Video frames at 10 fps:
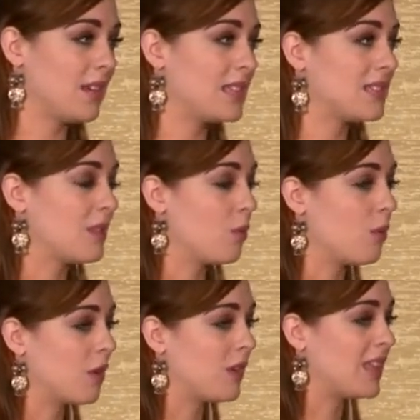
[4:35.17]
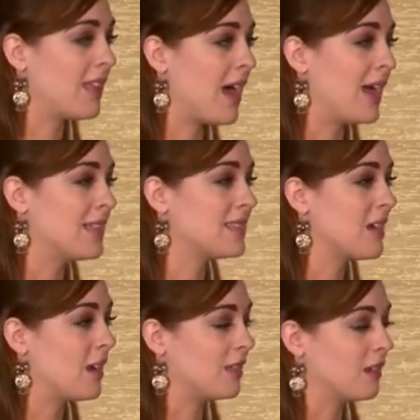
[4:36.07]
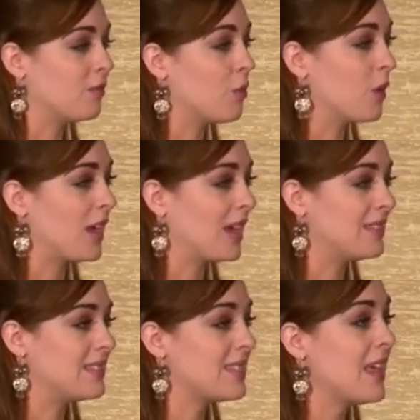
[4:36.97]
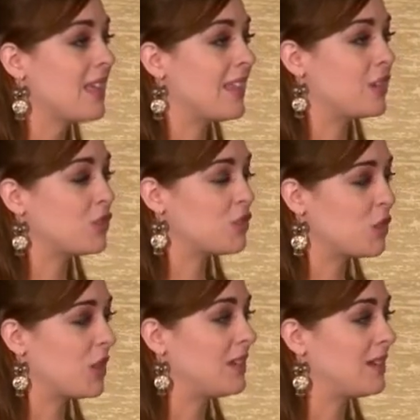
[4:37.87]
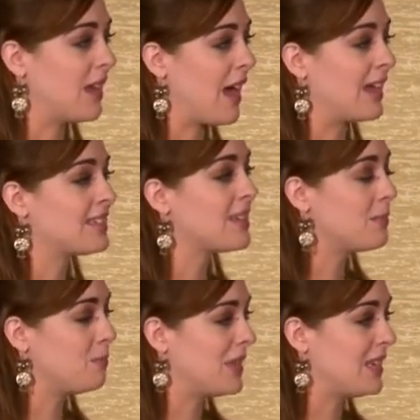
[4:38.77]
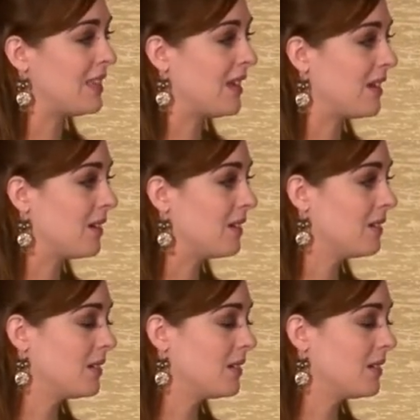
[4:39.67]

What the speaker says: It's the worry lines on their foreheads that should not be there.